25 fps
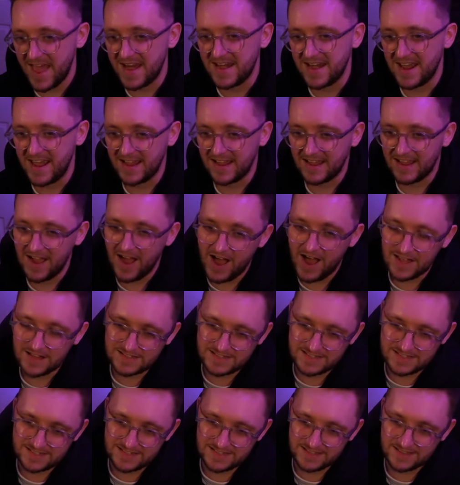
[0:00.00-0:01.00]
then it
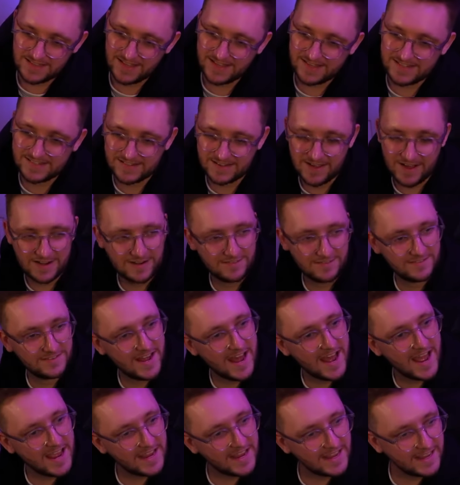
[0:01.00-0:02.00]
cuts to this kind of
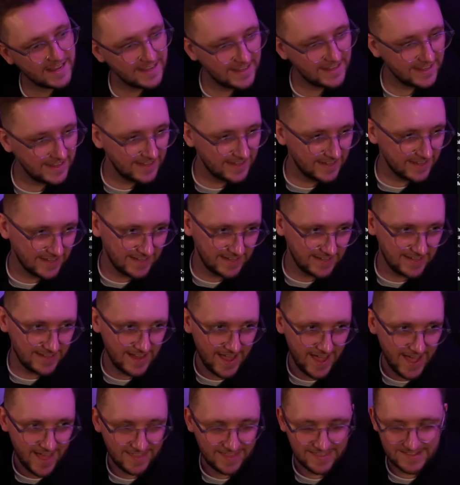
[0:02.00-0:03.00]
like,
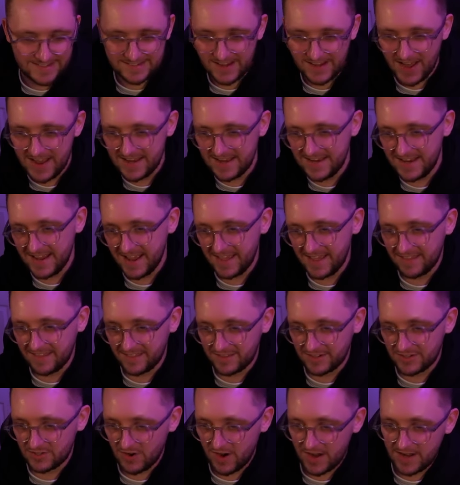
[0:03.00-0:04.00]
yeah, this idea
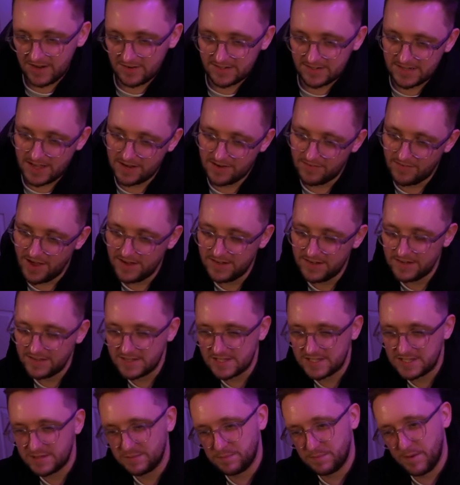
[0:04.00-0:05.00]
that the trainer is kind of under
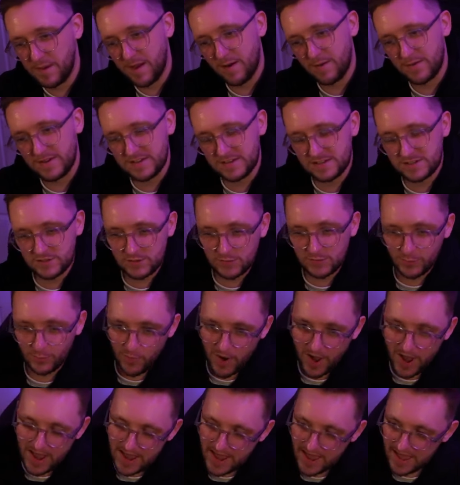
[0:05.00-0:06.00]
the spell. He's
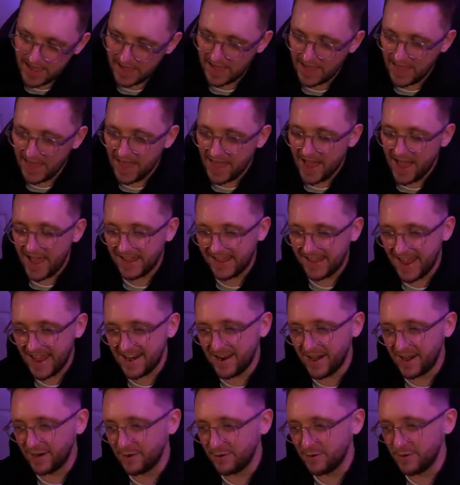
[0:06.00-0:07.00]
swaying.
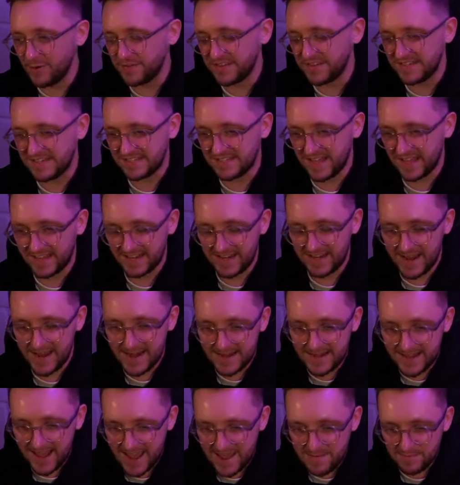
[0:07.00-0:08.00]
Again, I don't know if this is like an
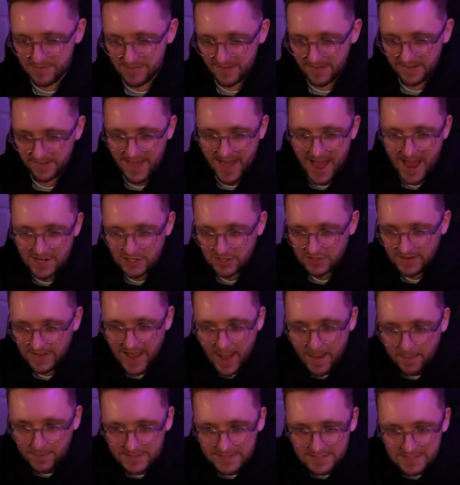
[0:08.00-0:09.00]
in-game thing that actually
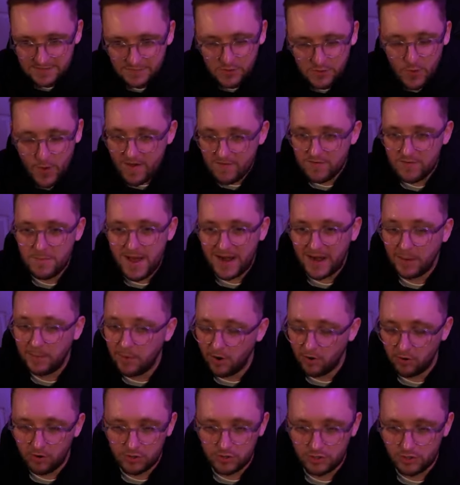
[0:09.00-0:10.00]
happens if you have a
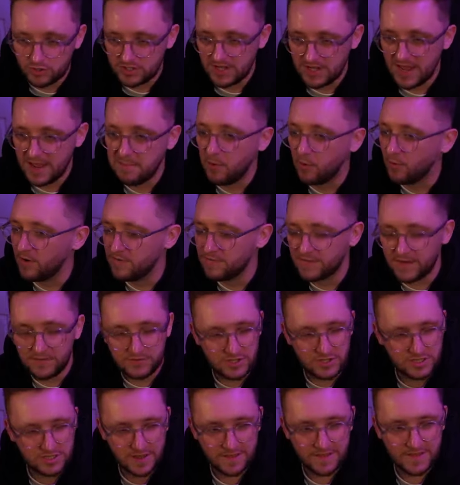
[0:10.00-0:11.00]
Malamar on your team, or if they've
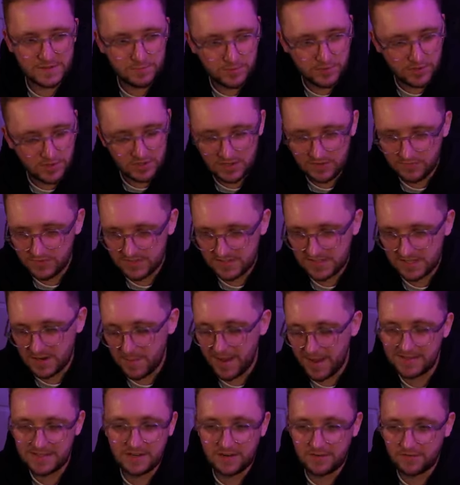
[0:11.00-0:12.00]
just done this purely for
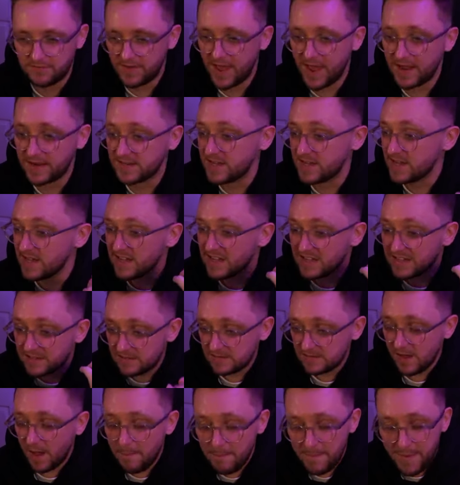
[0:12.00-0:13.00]
cinematic effect
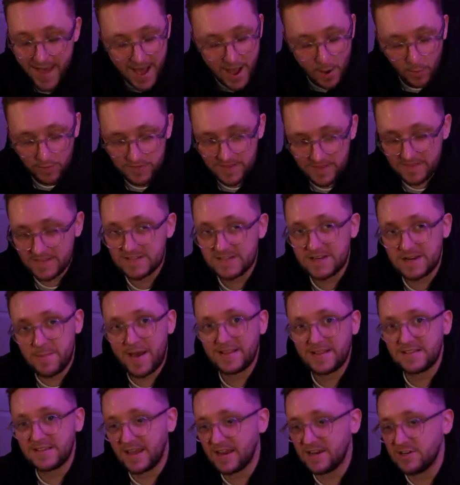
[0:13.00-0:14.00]
somehow within the
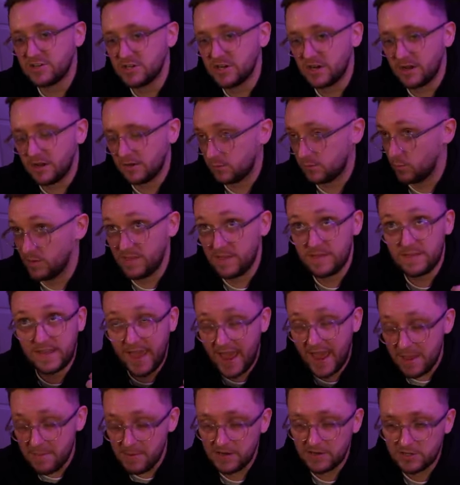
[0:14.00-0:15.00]
cinematic engine, within the
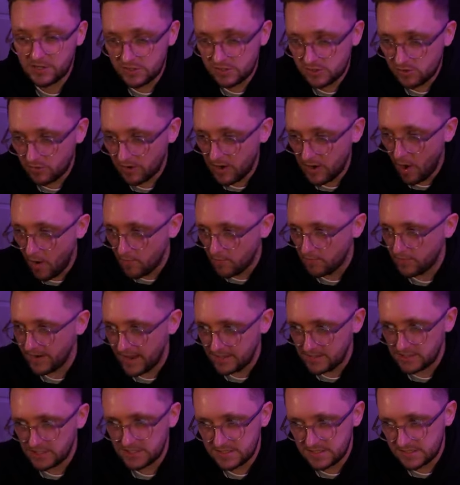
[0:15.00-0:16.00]
game engine, sorry, of
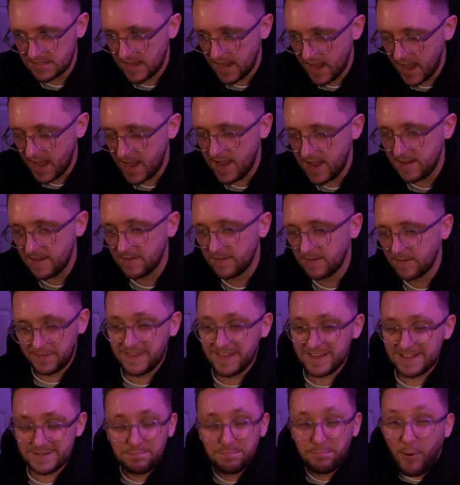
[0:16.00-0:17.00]
Legends Z-A. But
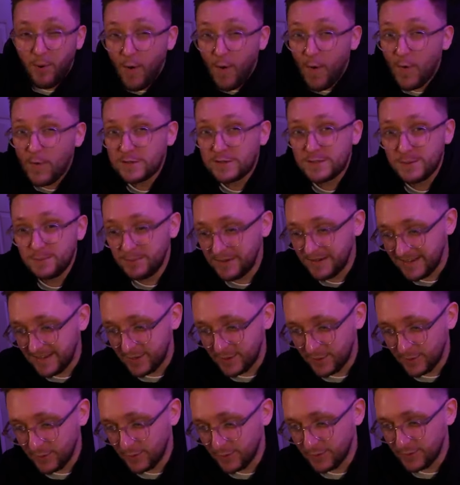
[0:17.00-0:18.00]
this possibly
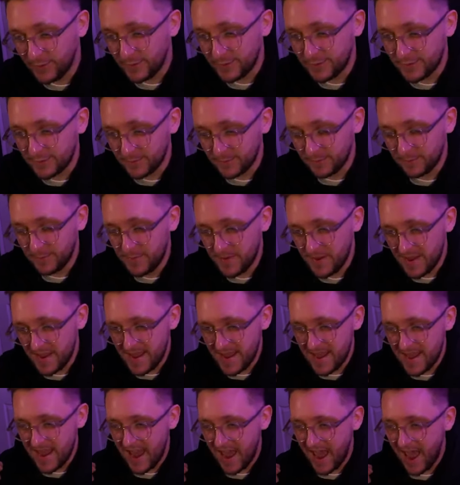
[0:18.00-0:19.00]
could
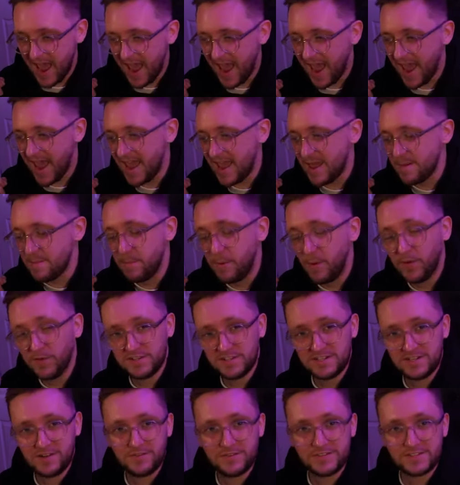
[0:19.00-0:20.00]
be a
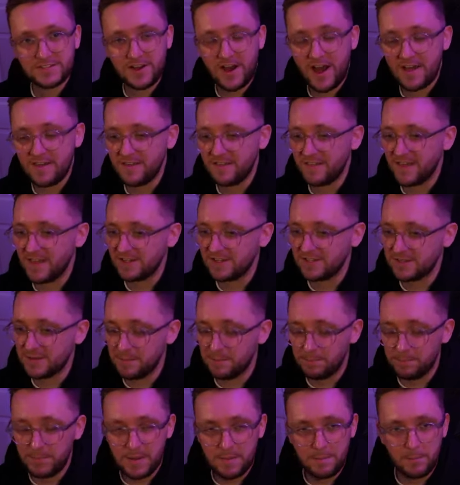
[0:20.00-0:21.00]
positive sign that there's a
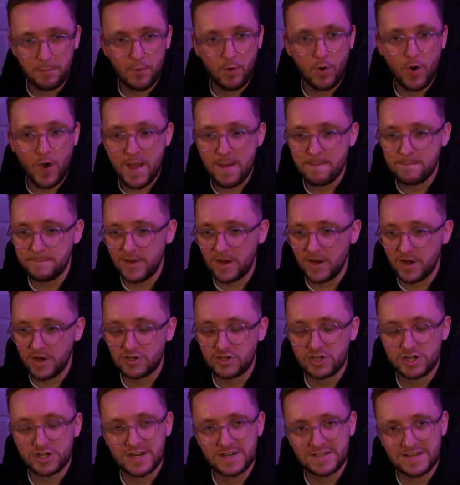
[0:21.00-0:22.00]
bit more
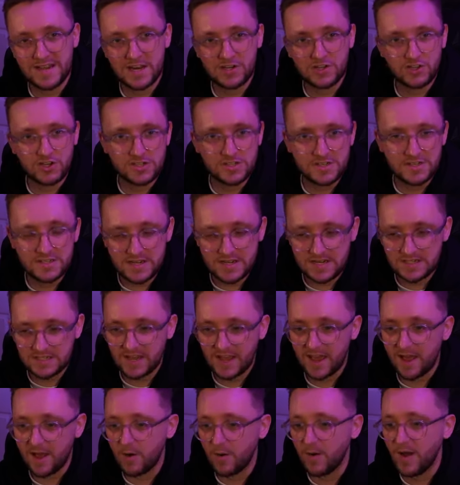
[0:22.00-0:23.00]
immersion, attention to
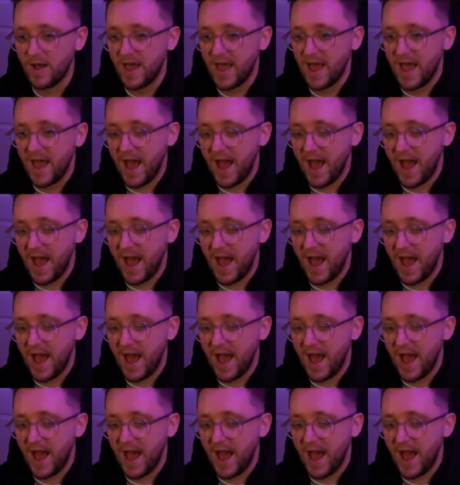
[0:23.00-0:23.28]
detail,